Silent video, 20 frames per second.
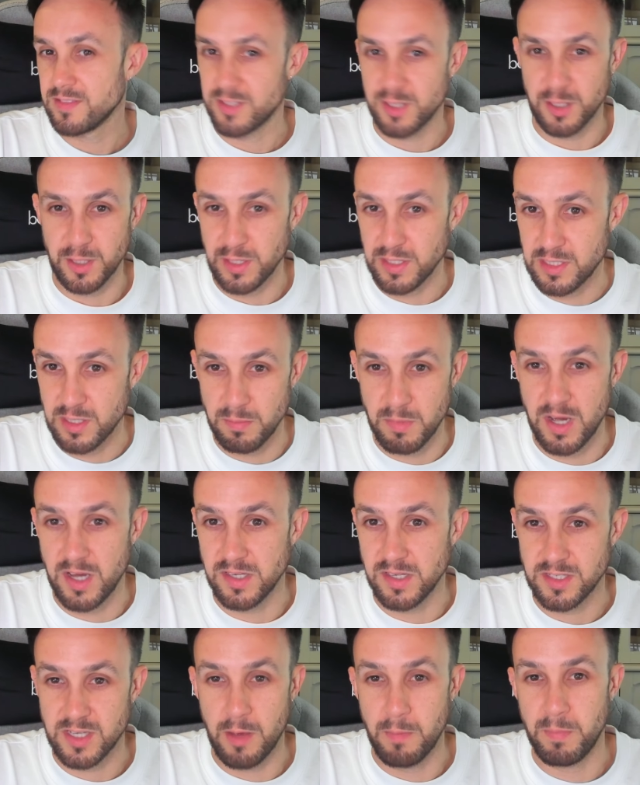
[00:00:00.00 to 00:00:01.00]
so it
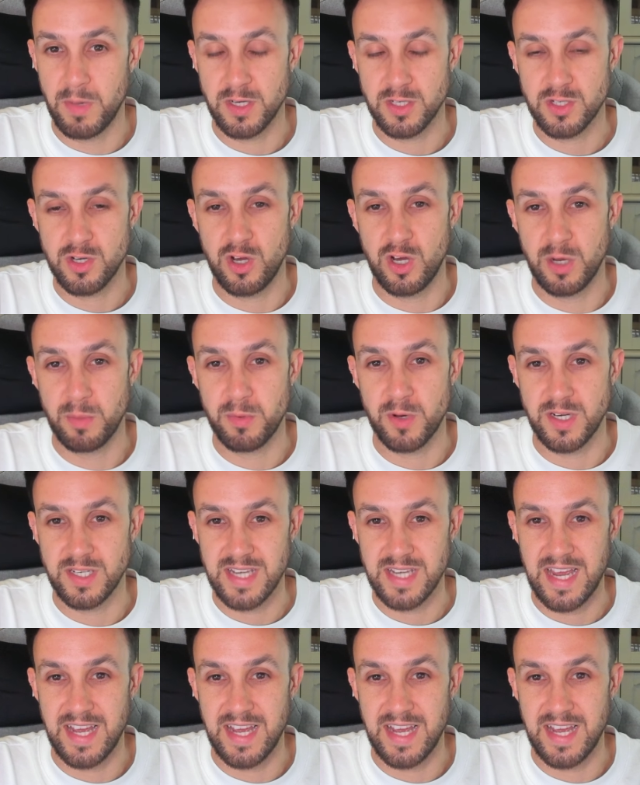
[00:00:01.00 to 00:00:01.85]
demands a much higher price,